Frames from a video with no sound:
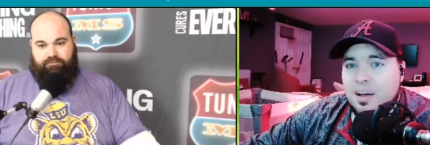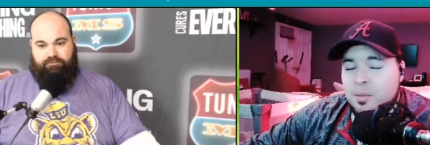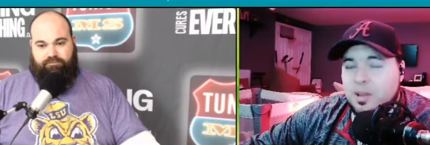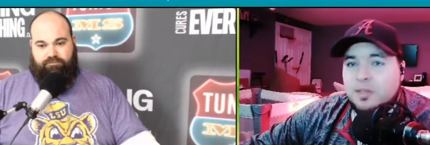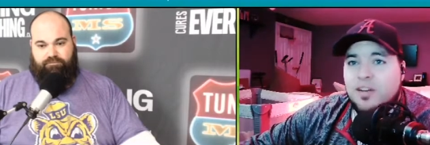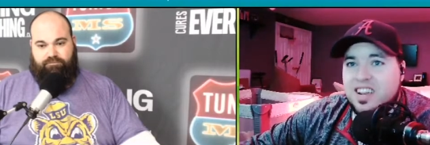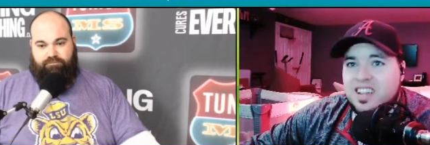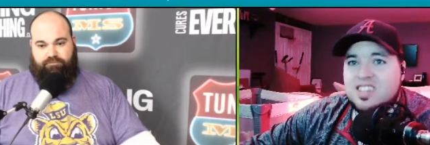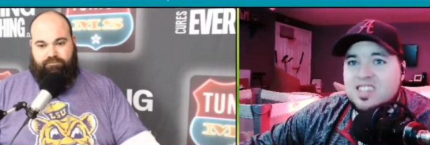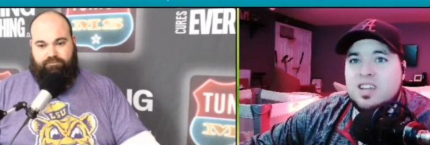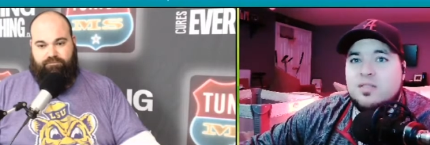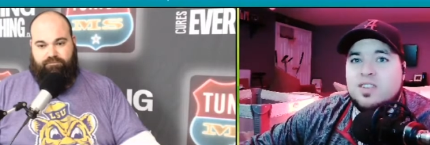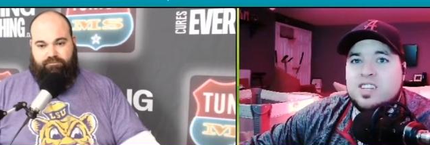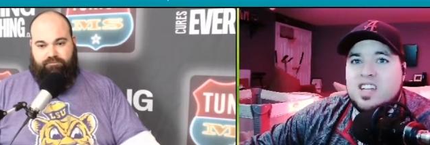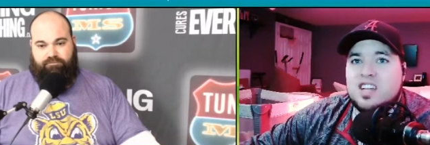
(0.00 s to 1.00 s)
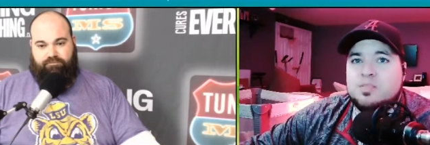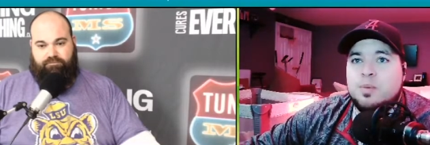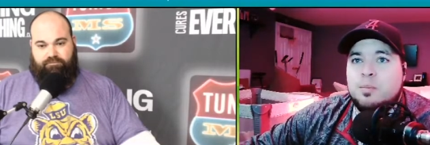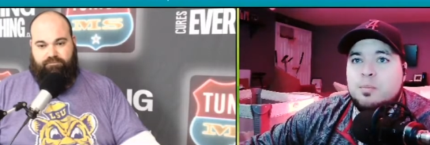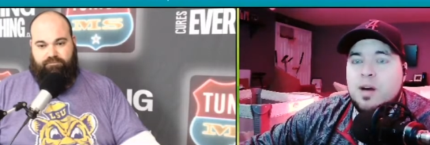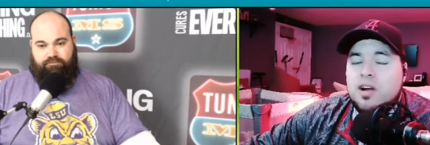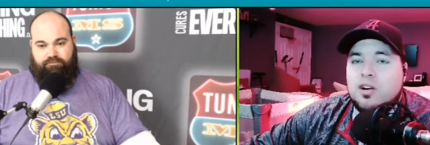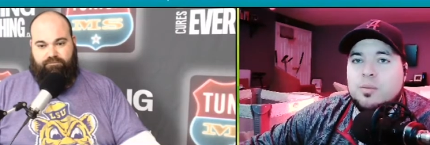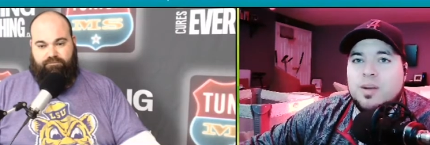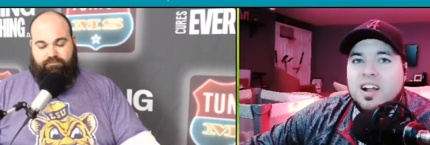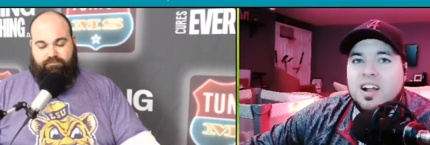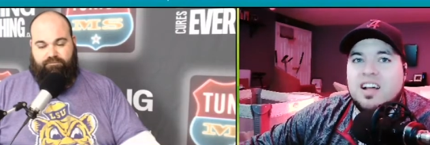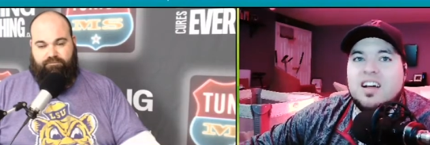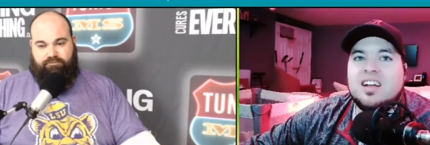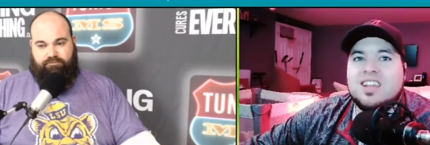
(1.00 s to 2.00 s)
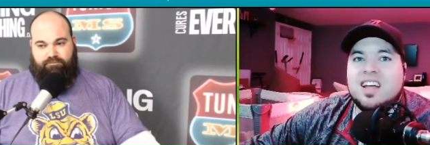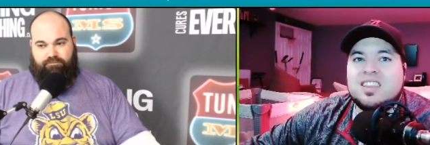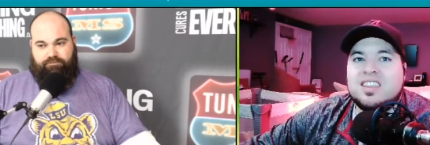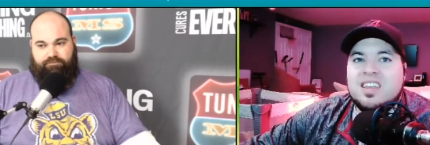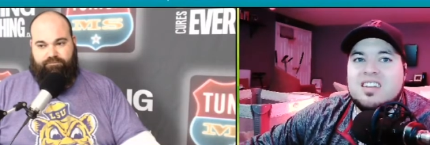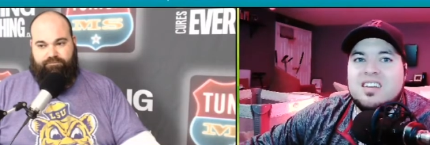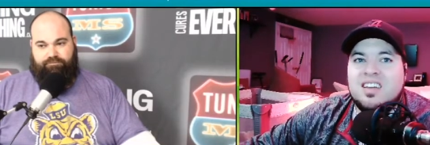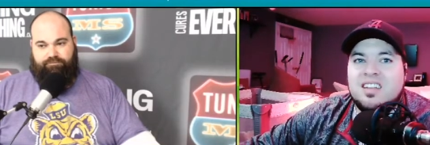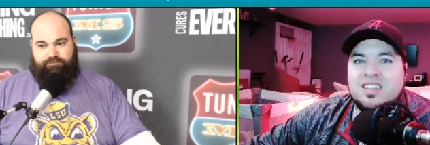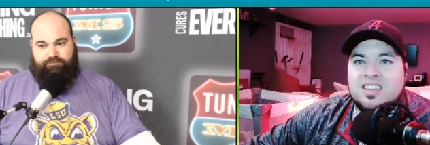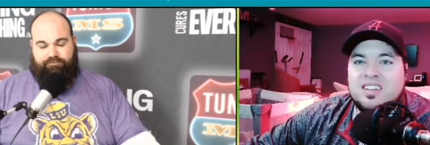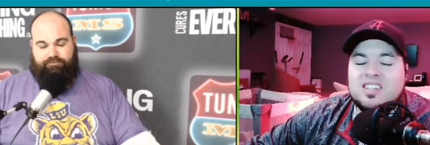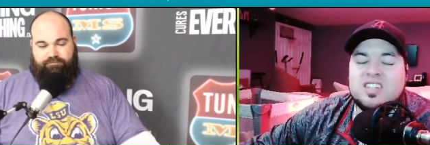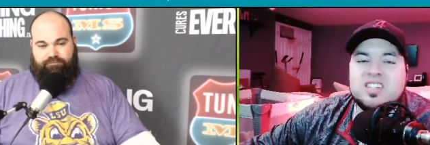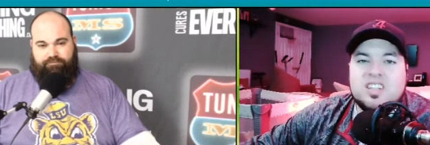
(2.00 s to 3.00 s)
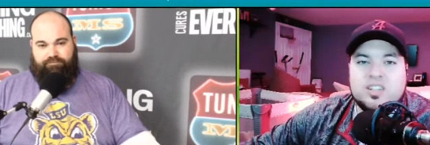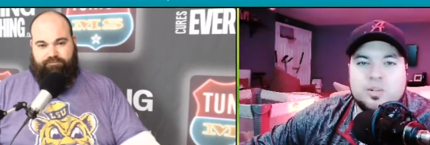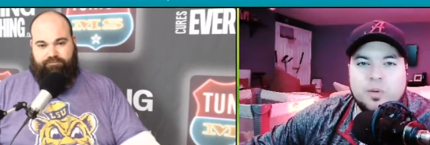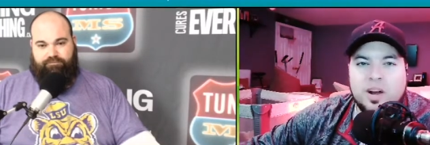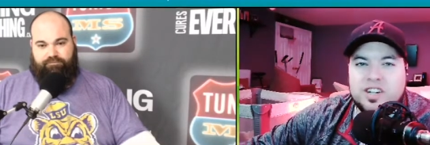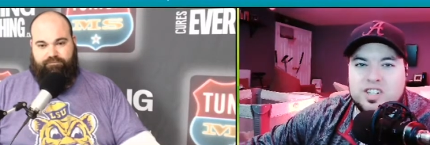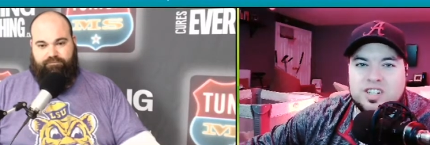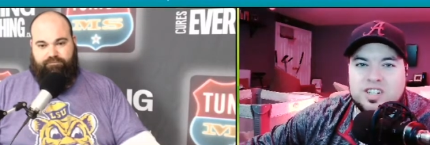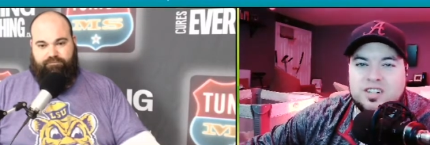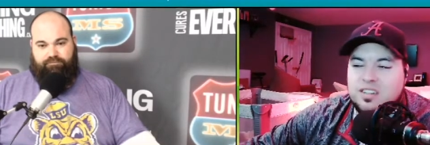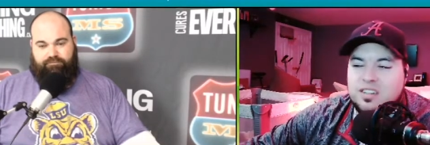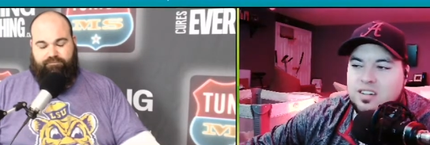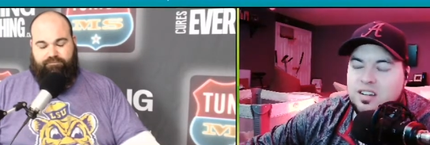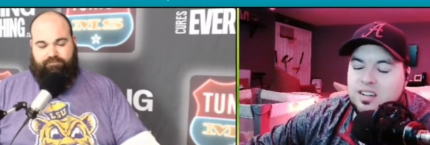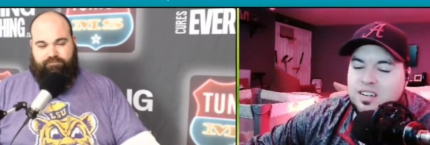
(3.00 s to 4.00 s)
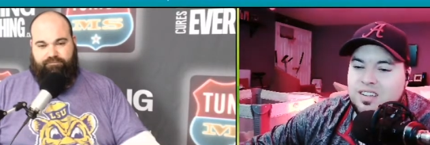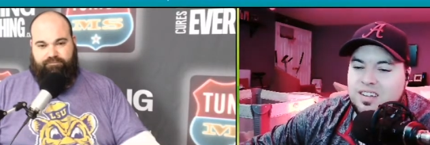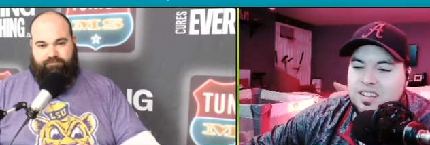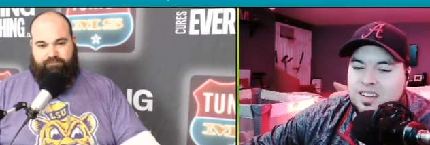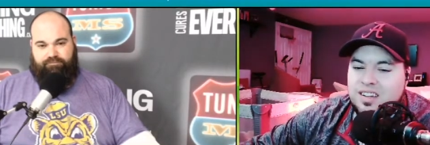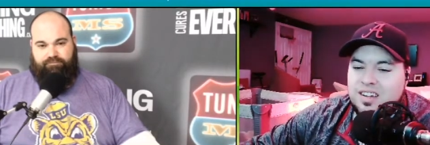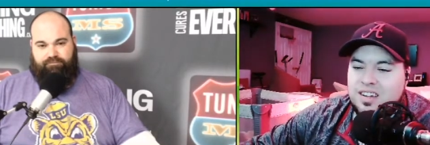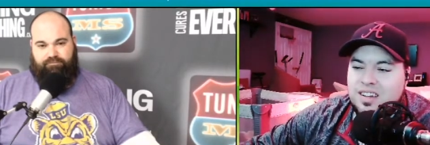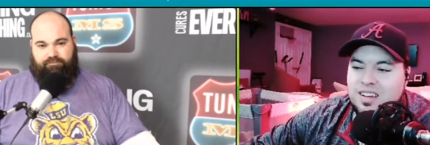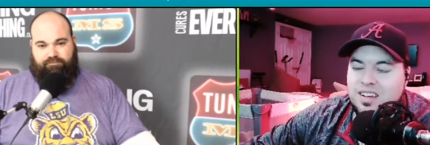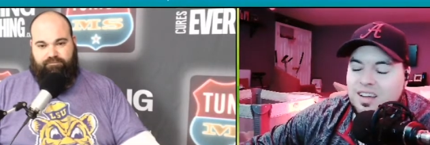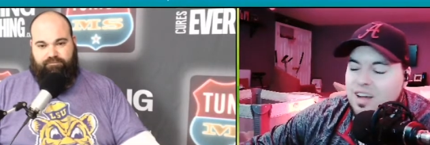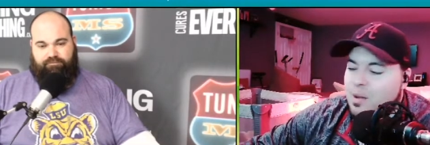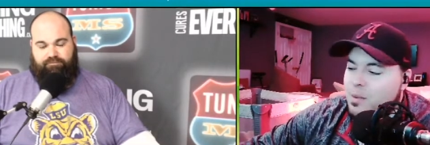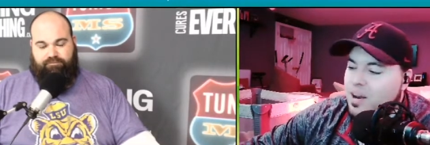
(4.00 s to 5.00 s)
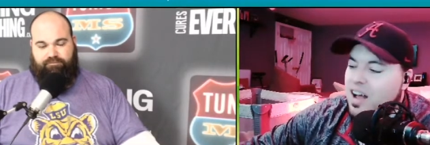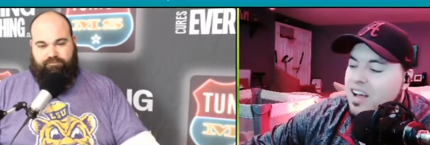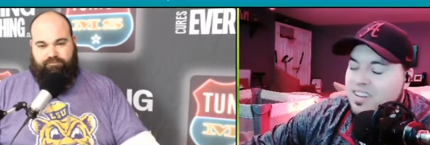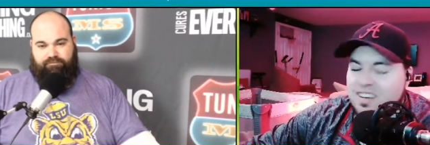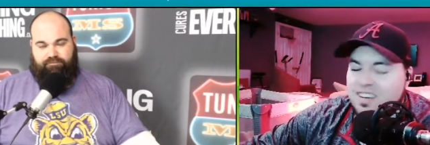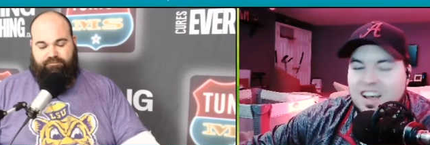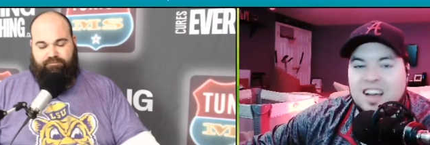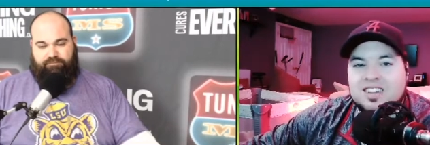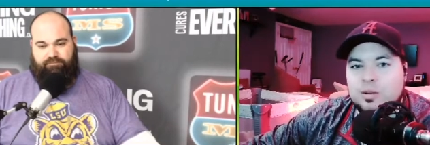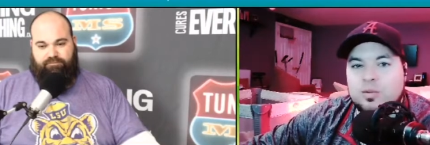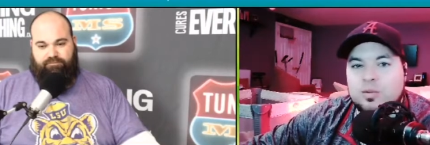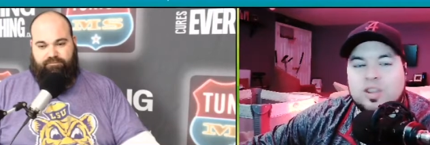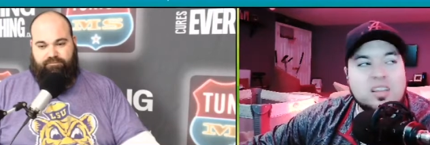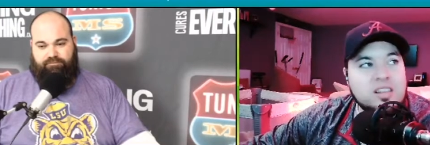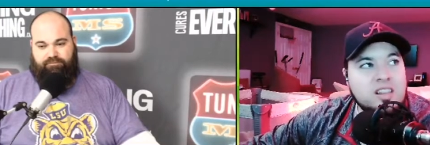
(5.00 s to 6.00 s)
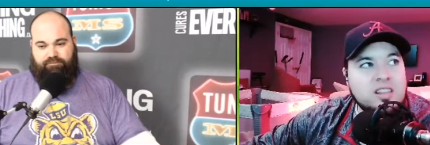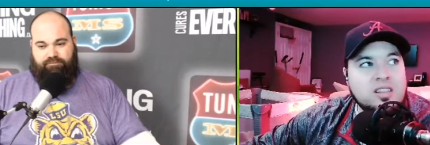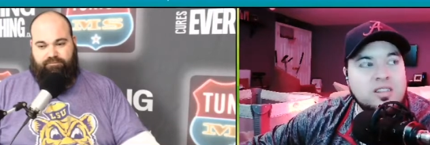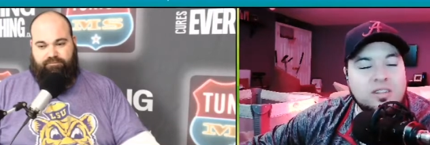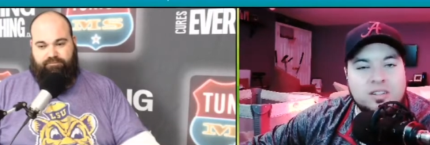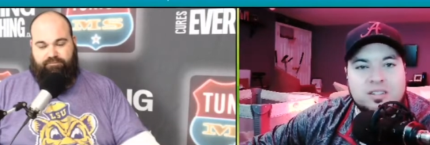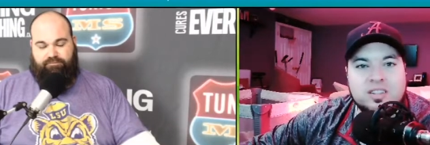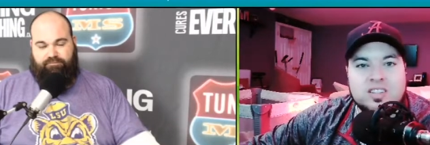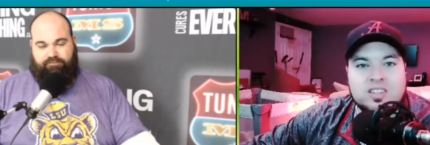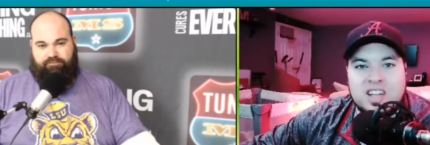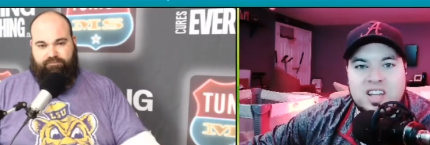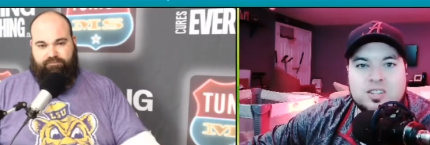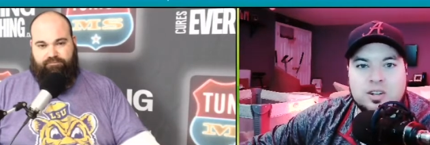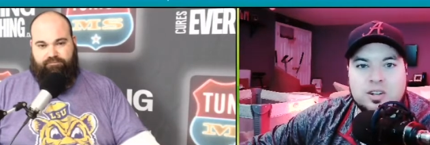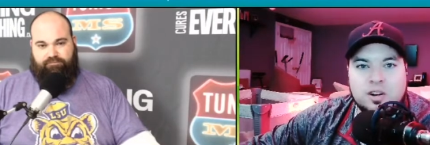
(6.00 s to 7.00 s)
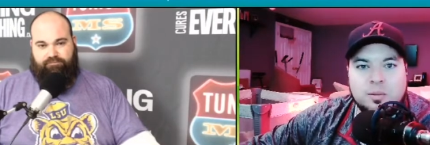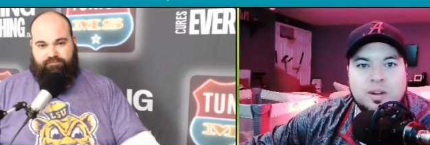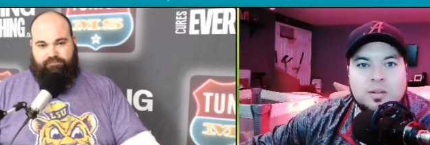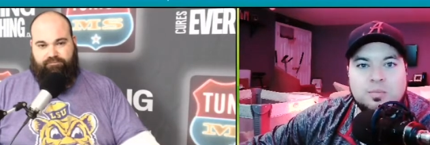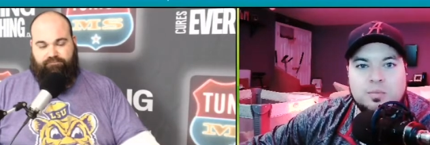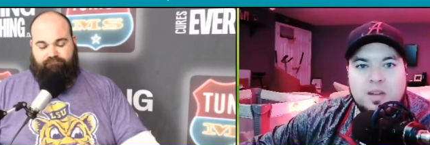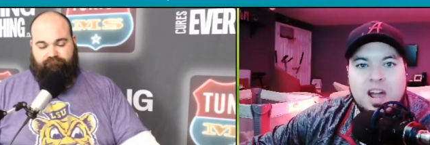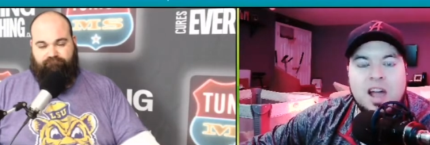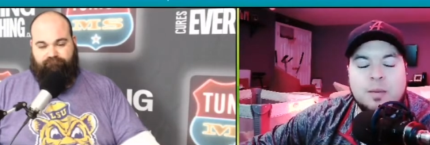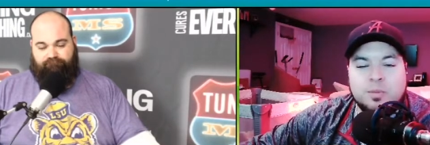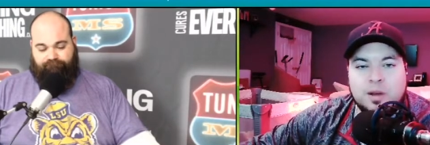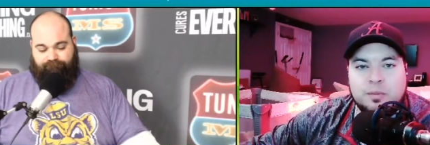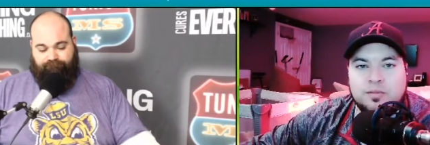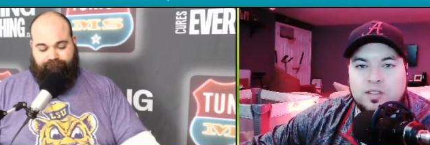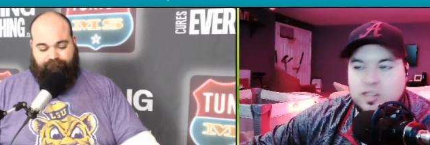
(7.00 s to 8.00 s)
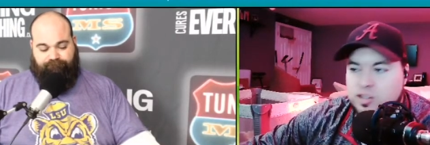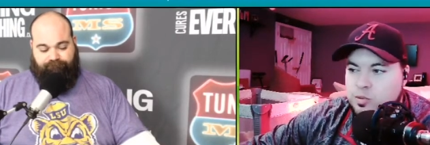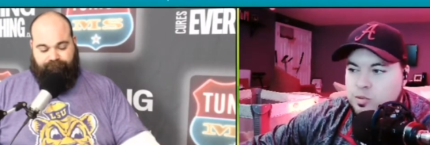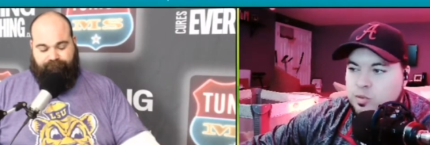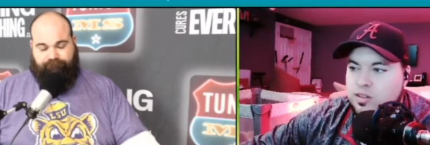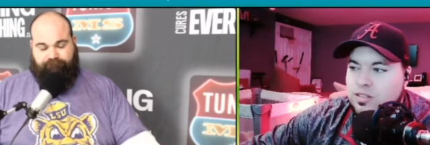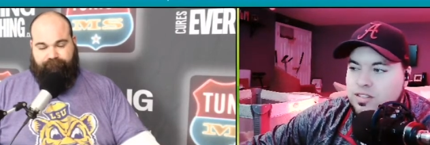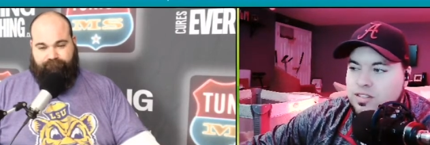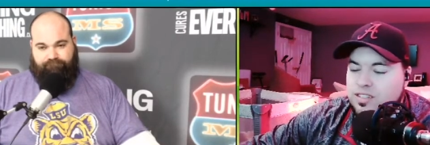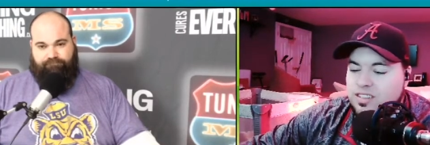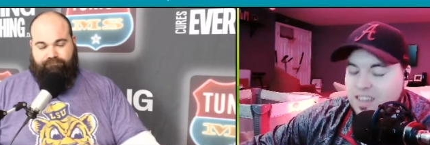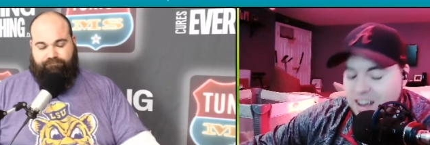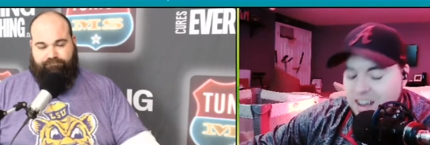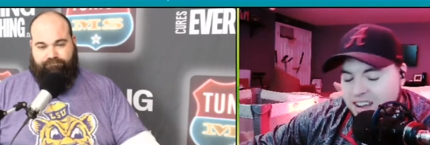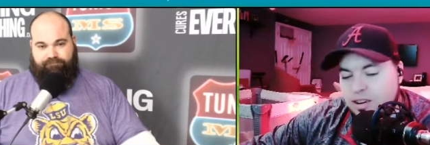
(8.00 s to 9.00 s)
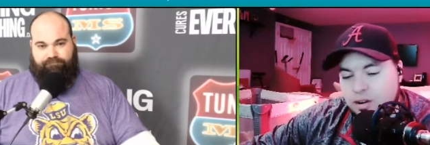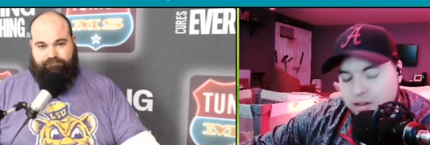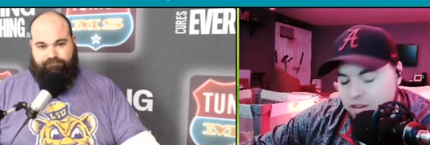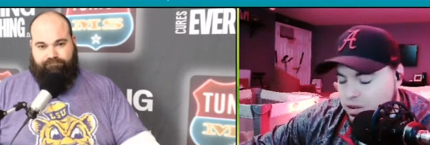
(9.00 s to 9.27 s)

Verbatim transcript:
Speaker 1: Vikings defense has been better, but I, I think in this situation, I mean, I, I do think that the the Saints are going to be amped up for this one. Yeah, you're you're